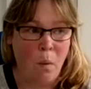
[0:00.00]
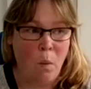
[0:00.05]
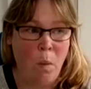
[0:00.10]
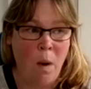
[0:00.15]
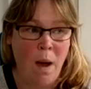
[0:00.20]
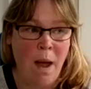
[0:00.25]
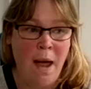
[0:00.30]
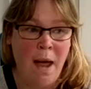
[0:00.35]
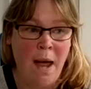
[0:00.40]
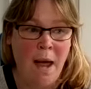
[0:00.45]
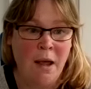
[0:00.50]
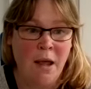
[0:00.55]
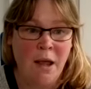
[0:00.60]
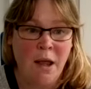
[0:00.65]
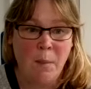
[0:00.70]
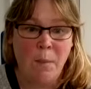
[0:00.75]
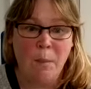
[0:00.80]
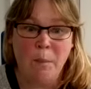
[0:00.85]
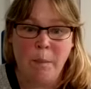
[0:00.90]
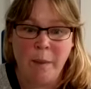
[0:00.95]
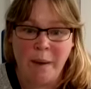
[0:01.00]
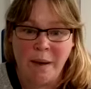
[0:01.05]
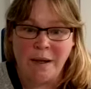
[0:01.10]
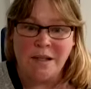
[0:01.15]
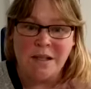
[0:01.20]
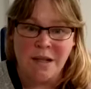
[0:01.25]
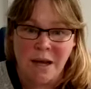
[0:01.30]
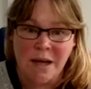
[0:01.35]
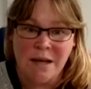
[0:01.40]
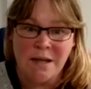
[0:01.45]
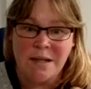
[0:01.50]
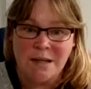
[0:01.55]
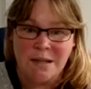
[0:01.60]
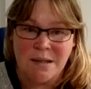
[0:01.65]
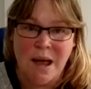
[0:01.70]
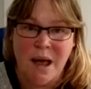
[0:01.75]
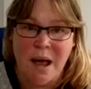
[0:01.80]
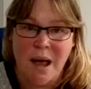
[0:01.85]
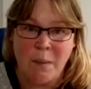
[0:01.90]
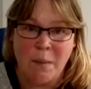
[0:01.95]
where big
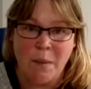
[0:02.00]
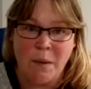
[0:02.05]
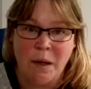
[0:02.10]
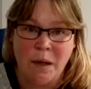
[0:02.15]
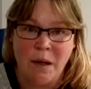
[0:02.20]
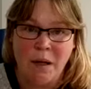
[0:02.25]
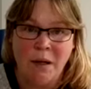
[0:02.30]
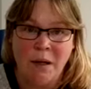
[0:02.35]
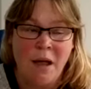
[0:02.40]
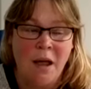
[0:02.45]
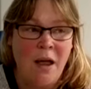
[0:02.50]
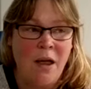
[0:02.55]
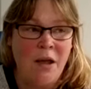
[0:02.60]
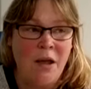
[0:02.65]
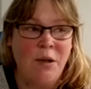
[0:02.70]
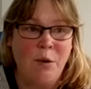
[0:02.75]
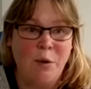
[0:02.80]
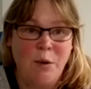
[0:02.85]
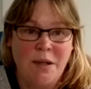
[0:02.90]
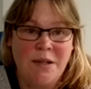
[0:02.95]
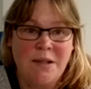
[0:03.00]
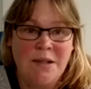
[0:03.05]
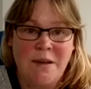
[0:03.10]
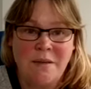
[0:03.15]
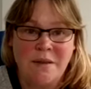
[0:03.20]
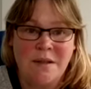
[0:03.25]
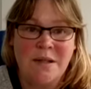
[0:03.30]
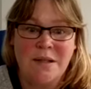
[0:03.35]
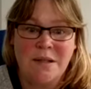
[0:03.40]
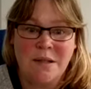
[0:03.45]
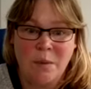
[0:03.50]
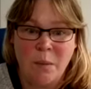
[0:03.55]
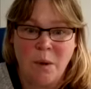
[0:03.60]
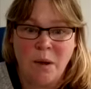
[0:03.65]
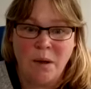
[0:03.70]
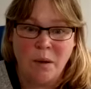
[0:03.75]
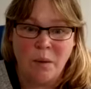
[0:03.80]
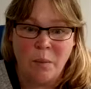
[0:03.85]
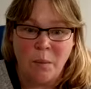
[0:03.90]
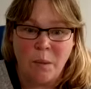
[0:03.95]
changes are happening, you need to have a system
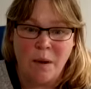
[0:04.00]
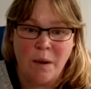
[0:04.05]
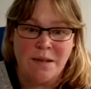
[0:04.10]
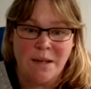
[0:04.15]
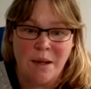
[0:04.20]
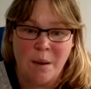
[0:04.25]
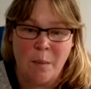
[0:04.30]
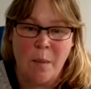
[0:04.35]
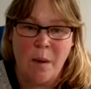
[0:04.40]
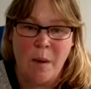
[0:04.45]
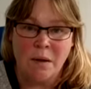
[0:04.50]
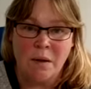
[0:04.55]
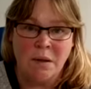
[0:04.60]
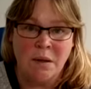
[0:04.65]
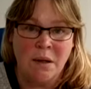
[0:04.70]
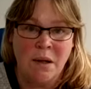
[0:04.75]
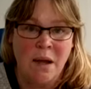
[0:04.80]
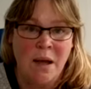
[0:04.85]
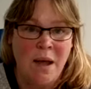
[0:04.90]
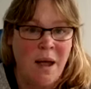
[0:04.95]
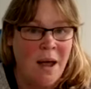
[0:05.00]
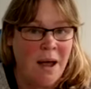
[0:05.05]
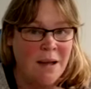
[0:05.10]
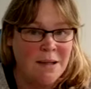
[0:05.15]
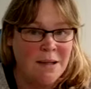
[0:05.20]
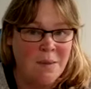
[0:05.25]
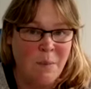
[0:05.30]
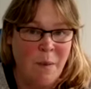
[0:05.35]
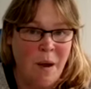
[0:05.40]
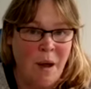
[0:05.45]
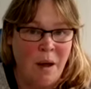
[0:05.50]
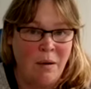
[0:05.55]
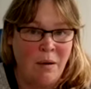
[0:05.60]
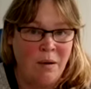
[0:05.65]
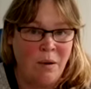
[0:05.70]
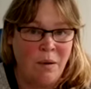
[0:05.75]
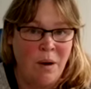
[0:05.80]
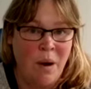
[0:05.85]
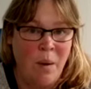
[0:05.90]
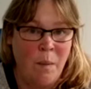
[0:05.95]
where you can press that button and spit
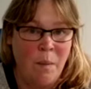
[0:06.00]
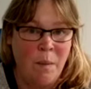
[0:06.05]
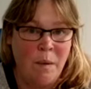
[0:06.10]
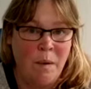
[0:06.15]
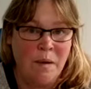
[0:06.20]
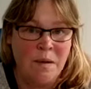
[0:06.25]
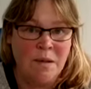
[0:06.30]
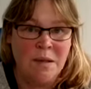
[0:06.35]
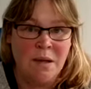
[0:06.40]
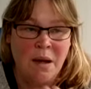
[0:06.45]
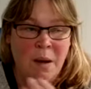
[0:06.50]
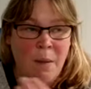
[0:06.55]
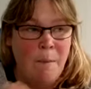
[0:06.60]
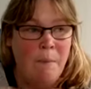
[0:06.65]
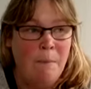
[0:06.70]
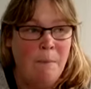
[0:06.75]
out your numbers